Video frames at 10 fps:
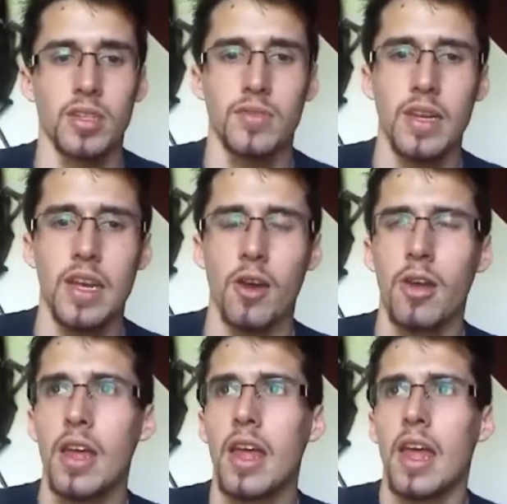this video.
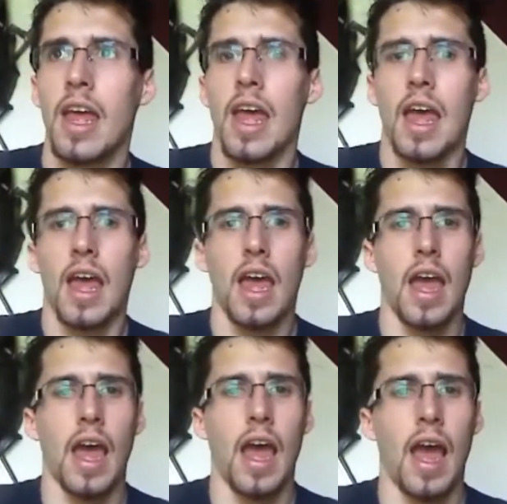
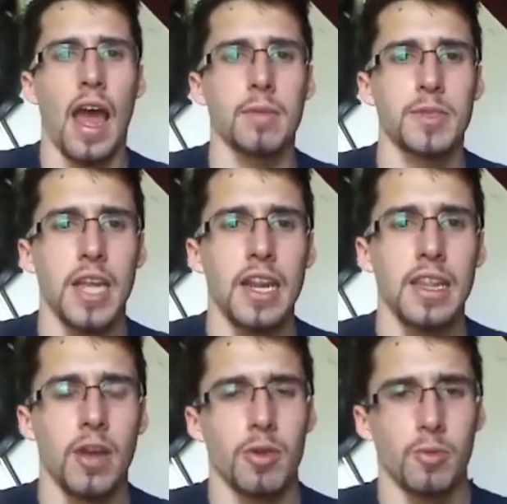I'm standing
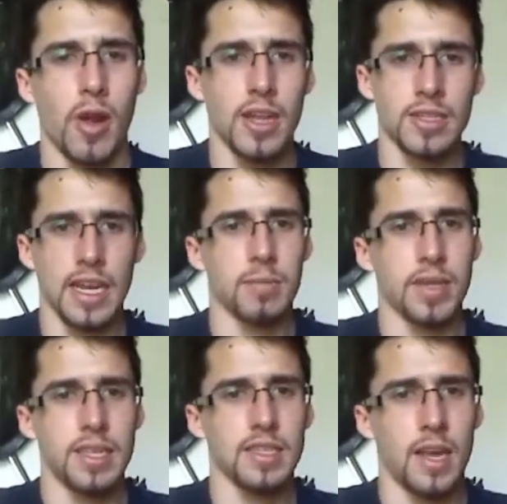there with the rods again,
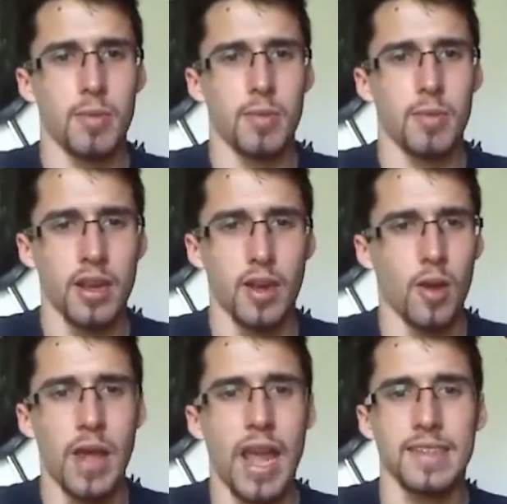but this time,
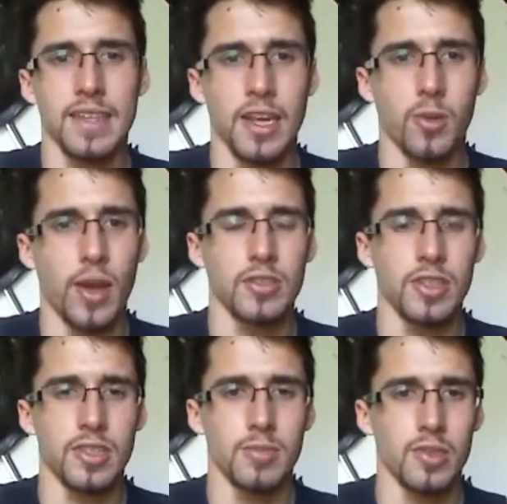I'm not asking any
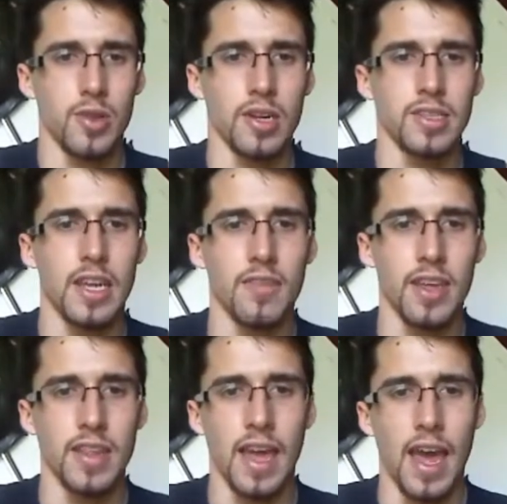questions. I'm just trying to see if
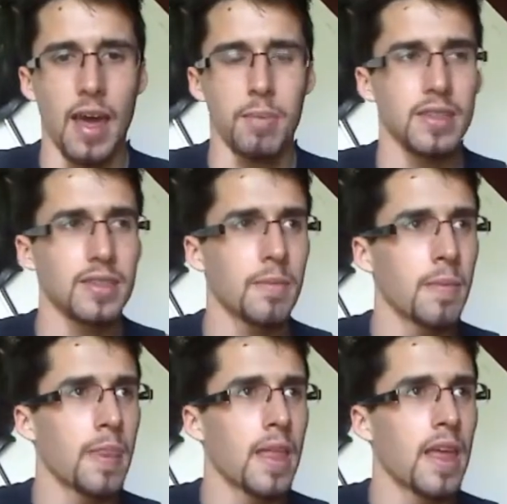anything happens.
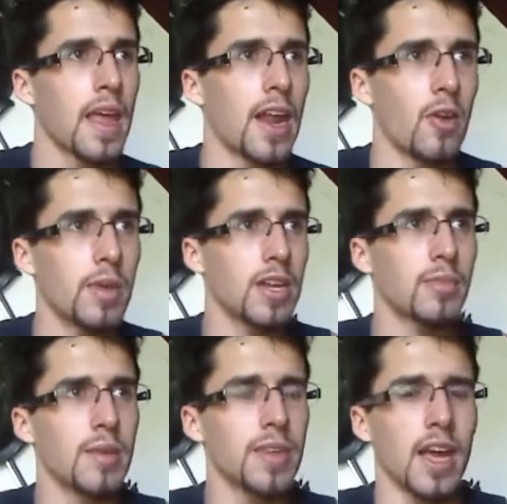And our medium
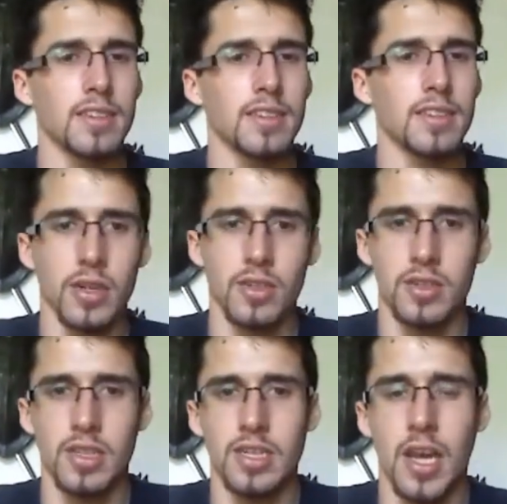keeps asking
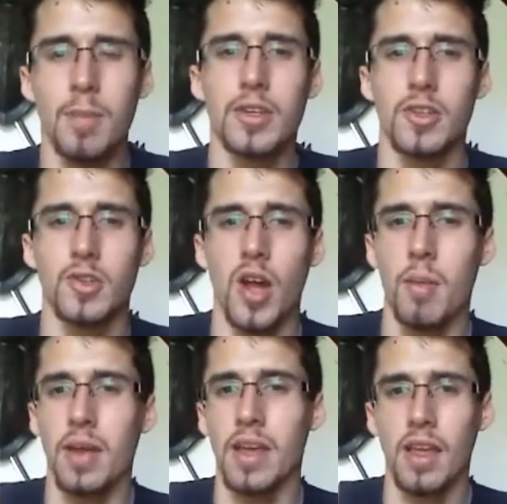questions, and the temperature's
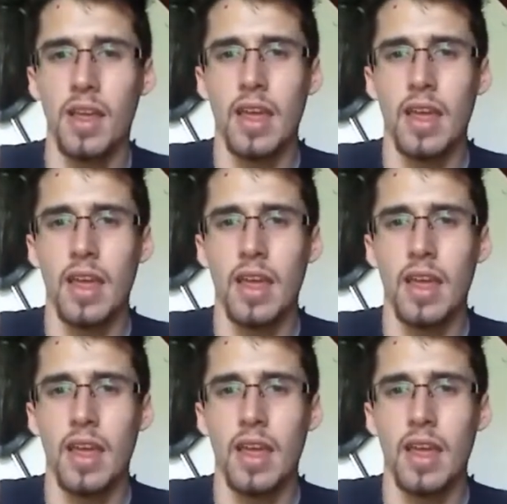dropping.